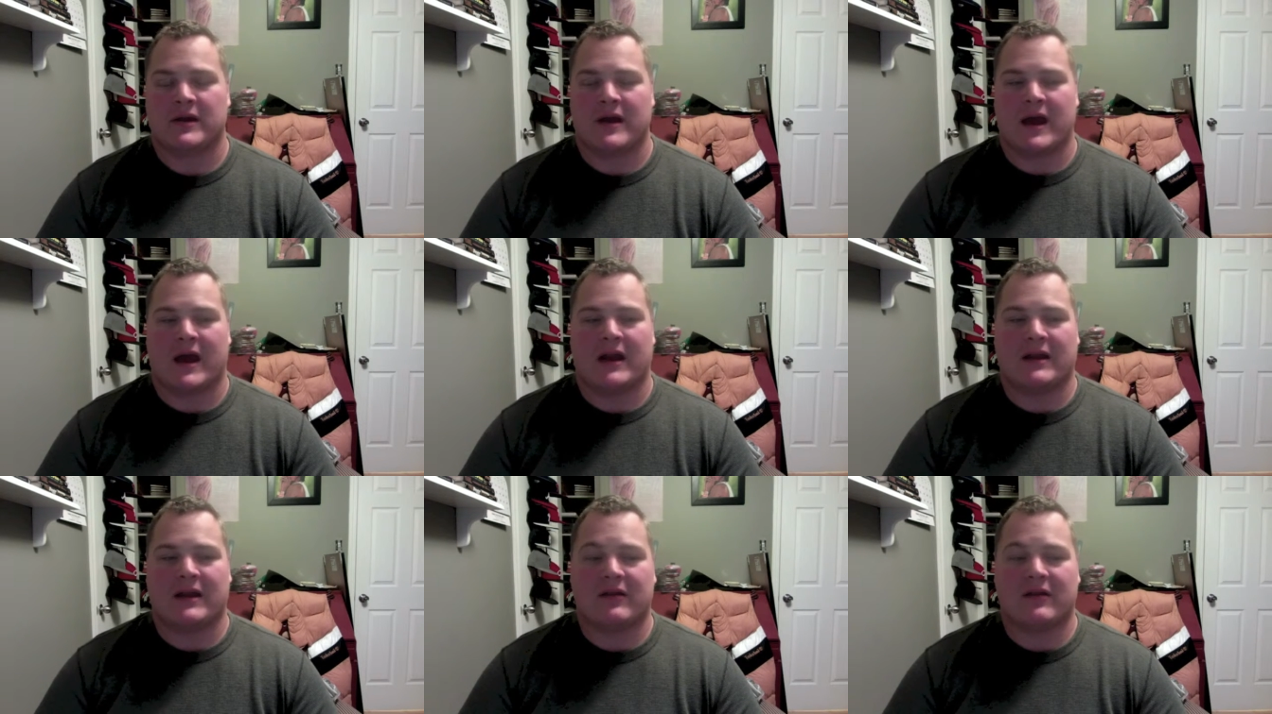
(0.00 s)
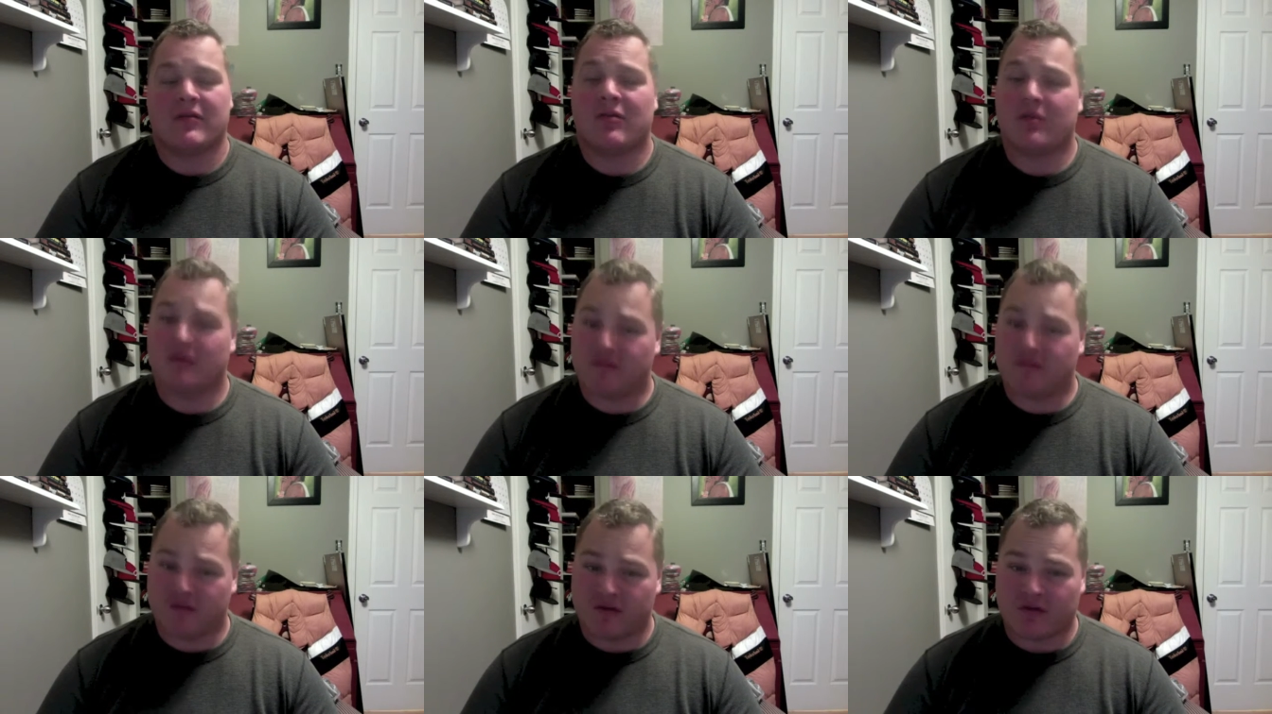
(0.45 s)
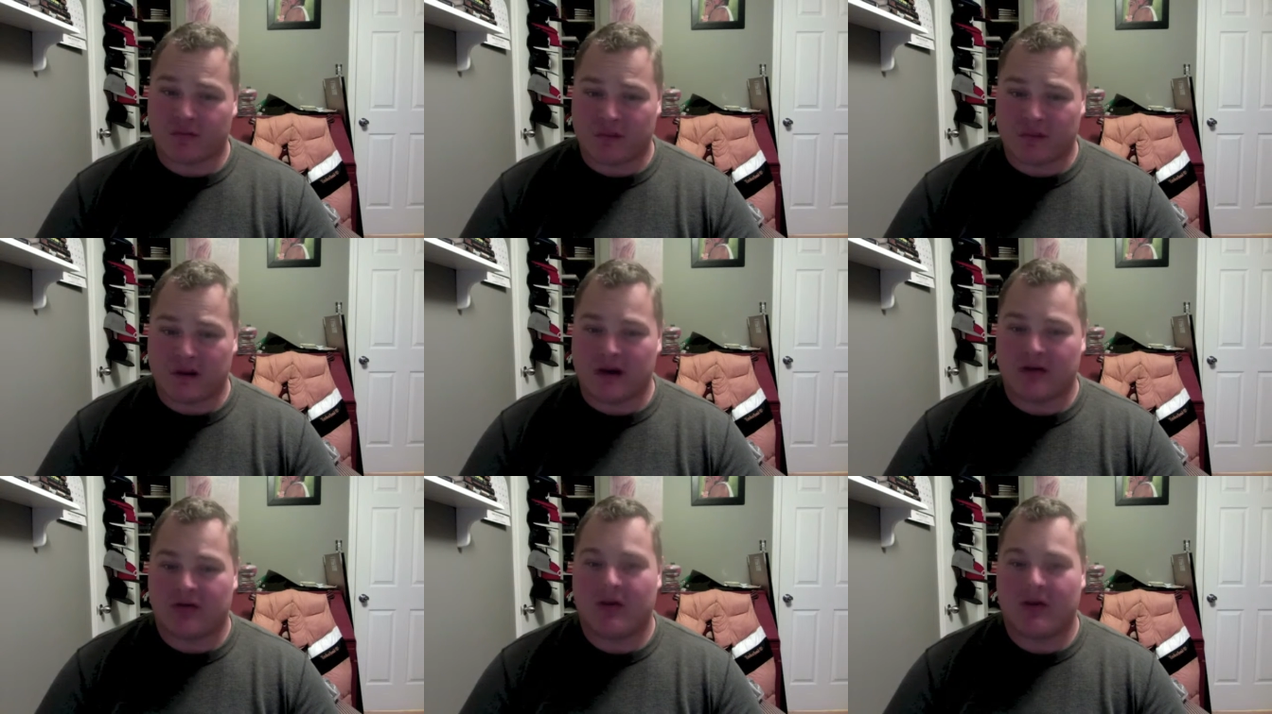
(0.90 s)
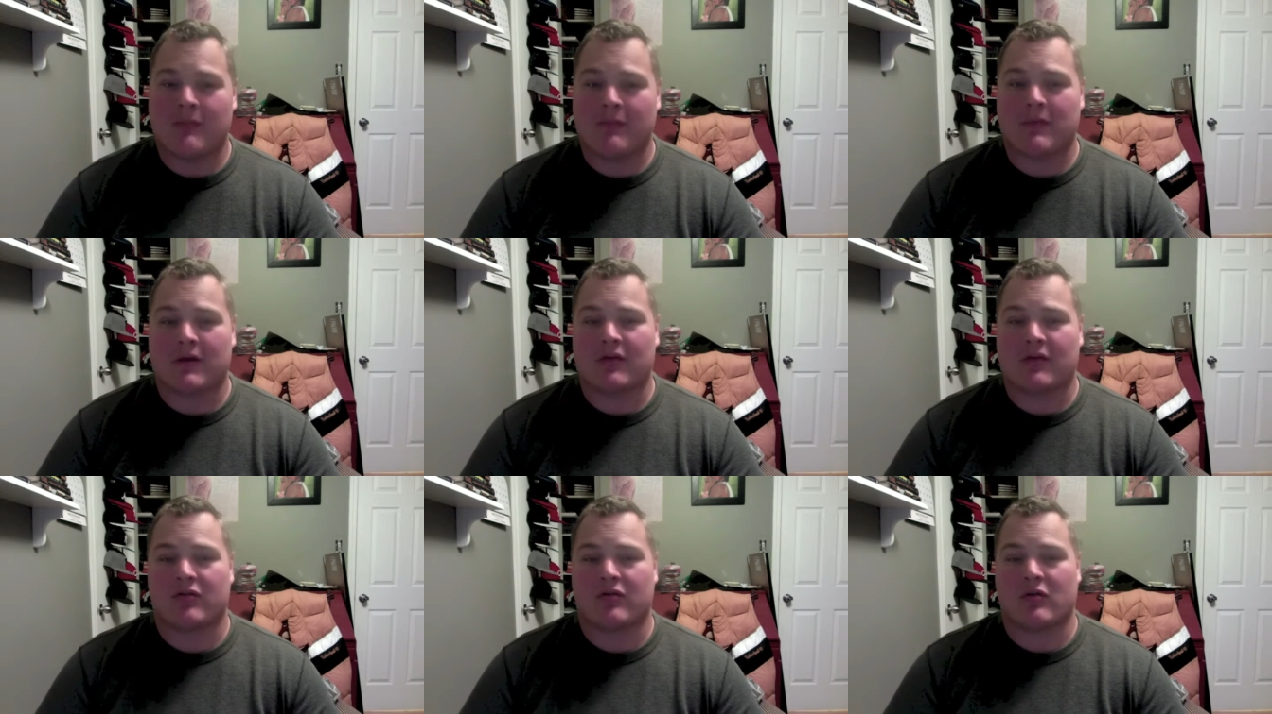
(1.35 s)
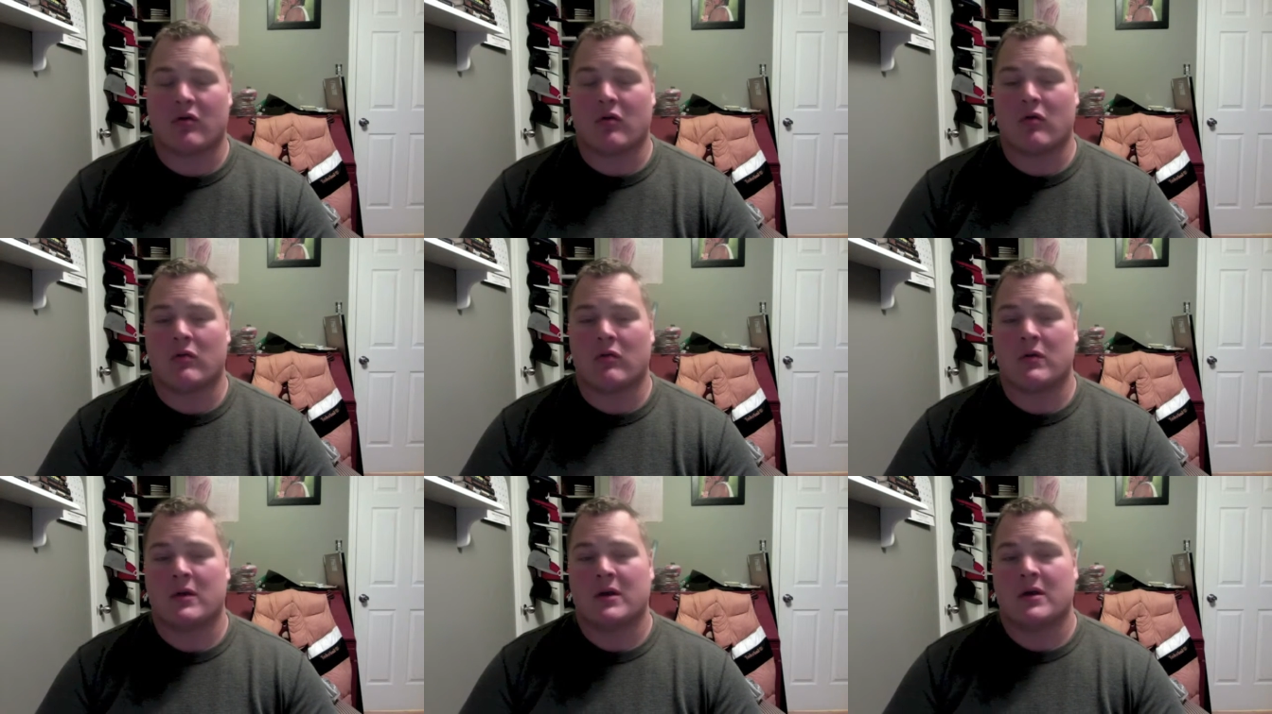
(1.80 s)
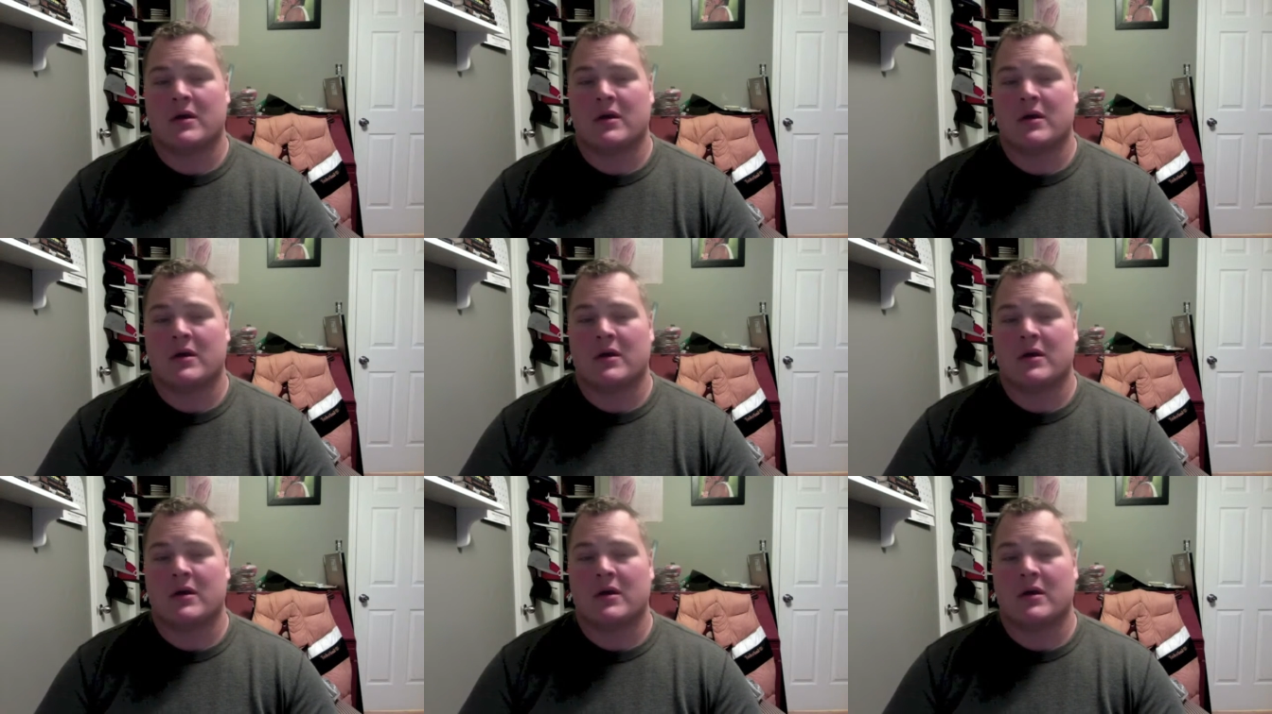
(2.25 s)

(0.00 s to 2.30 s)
And this is the first beat he sent me, so.